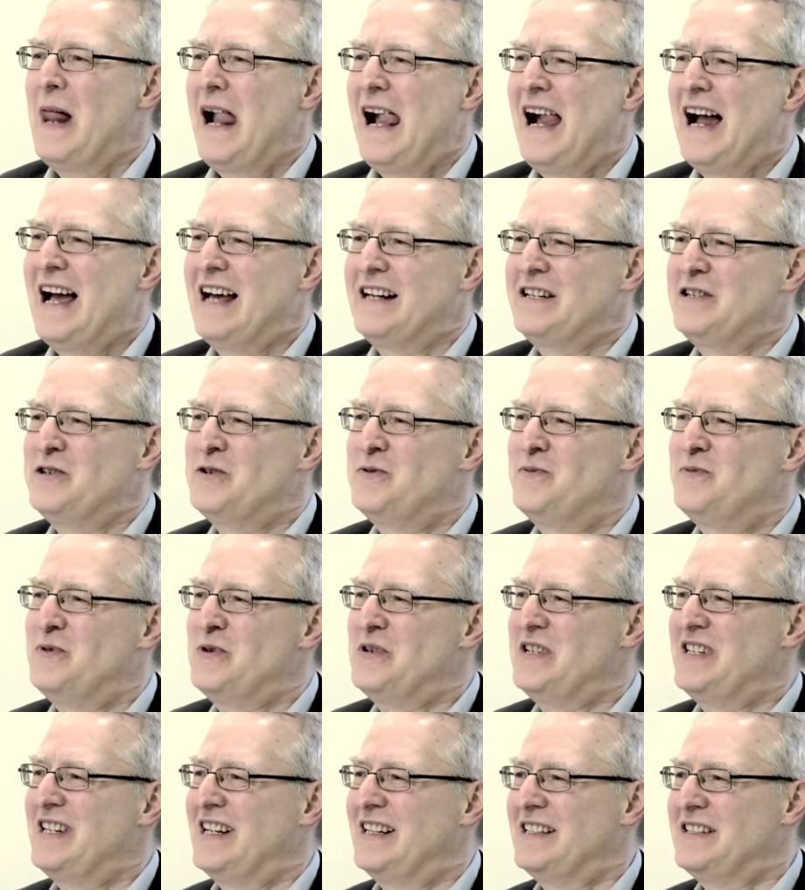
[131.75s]
and who
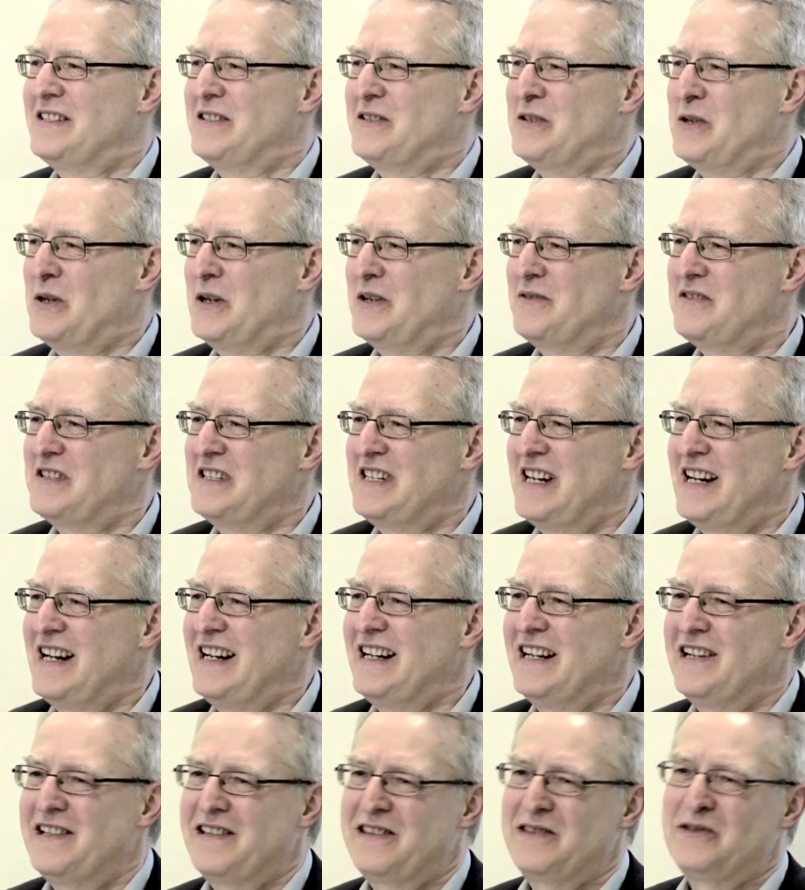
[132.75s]
would then sort of
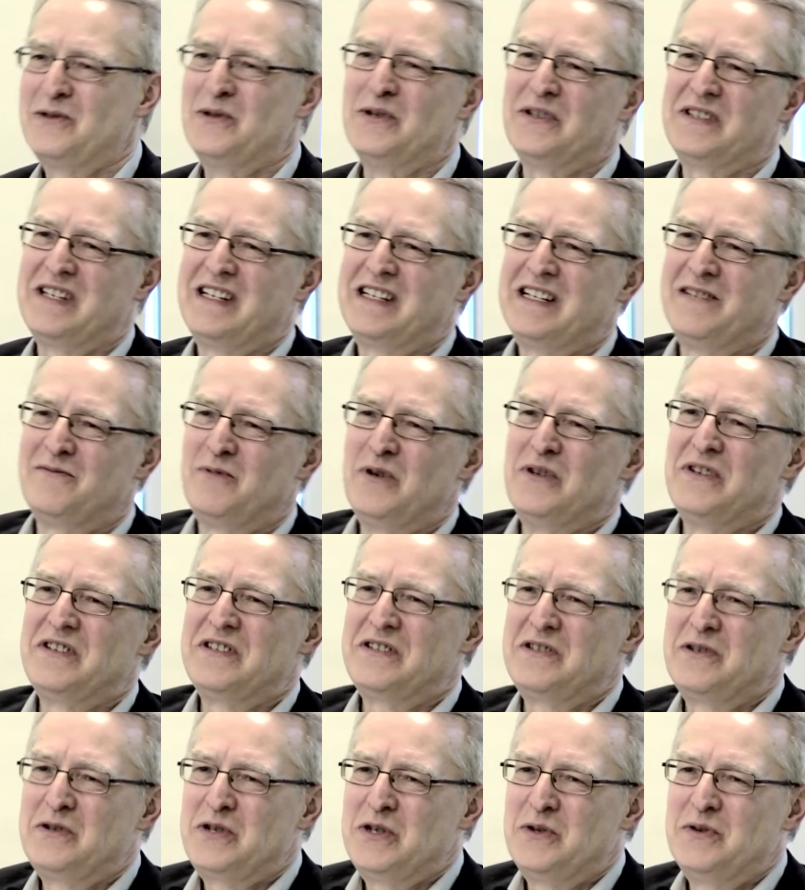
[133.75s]
say, I thought that I
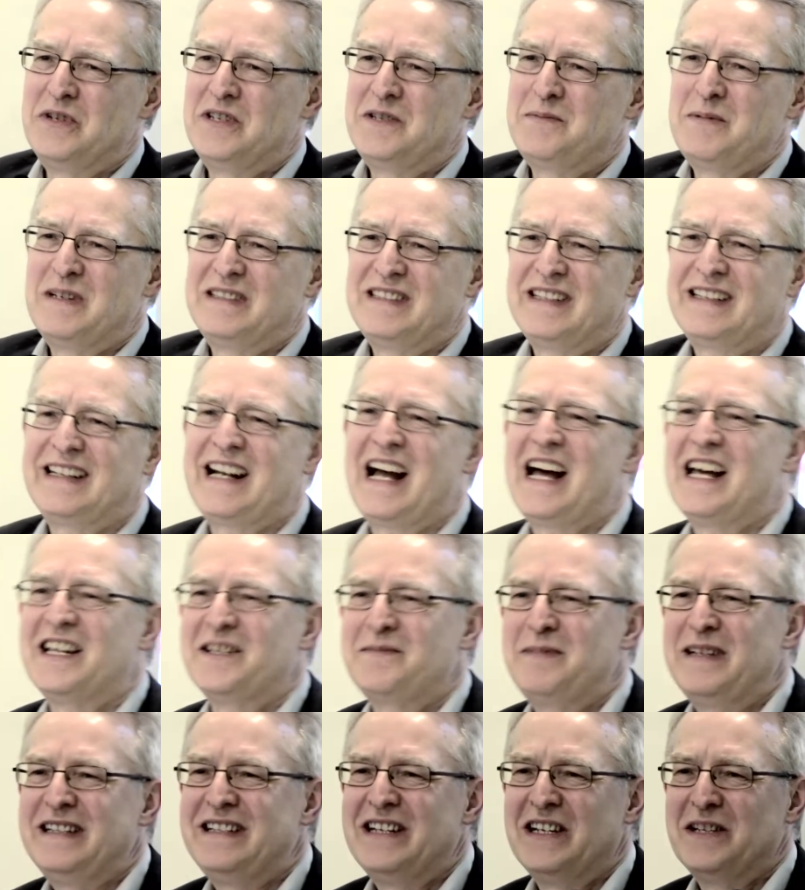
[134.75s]
wanted to do it, but it
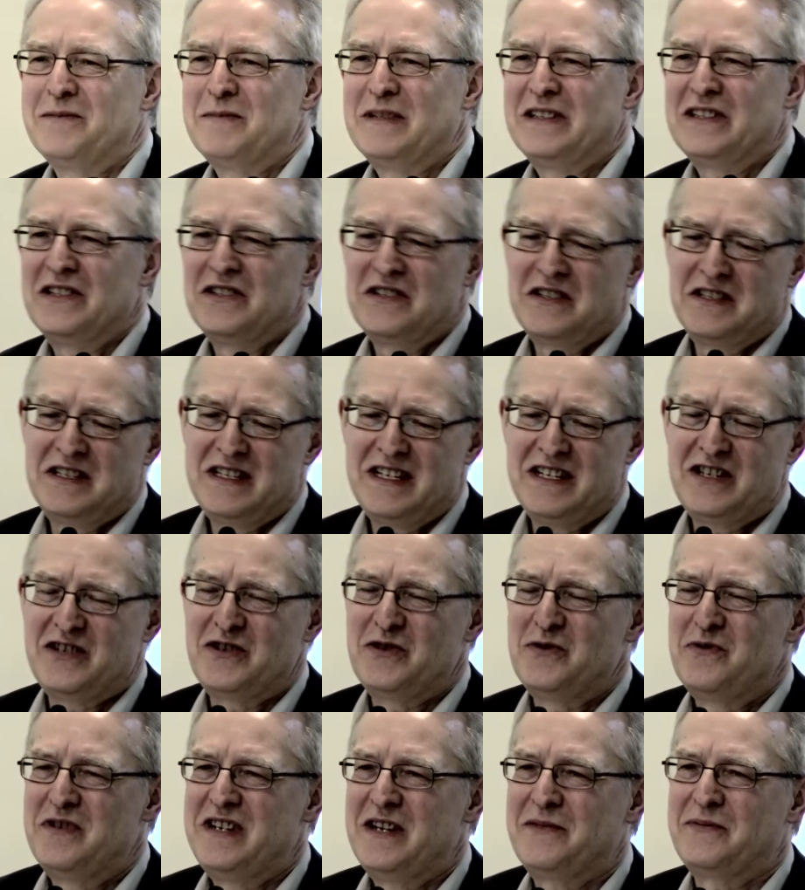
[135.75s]
can't be done because it is
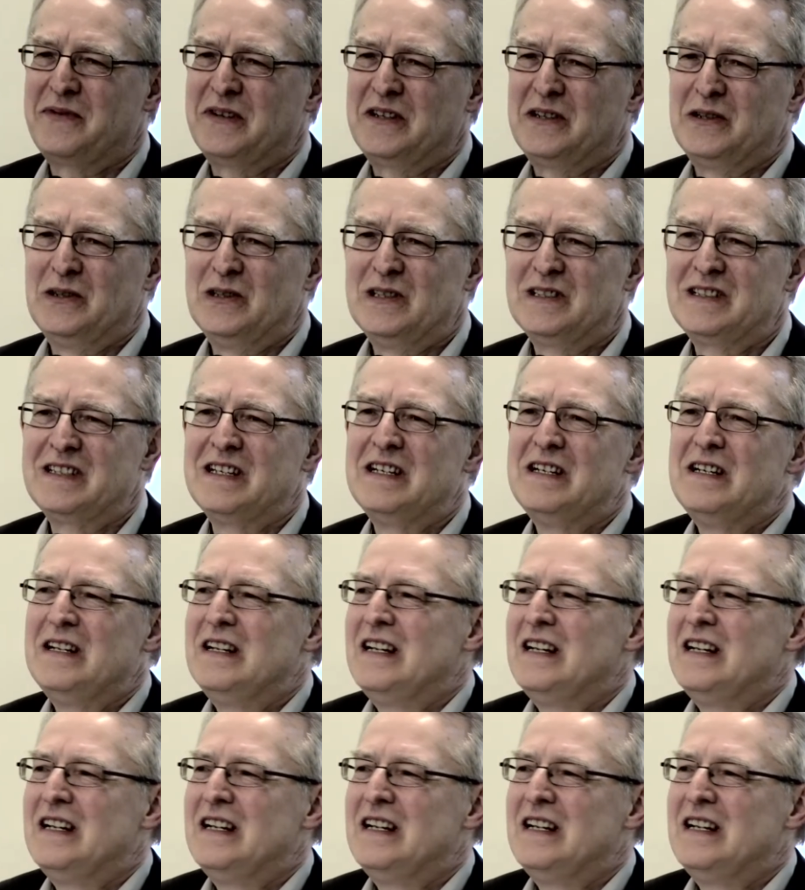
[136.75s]
too difficult.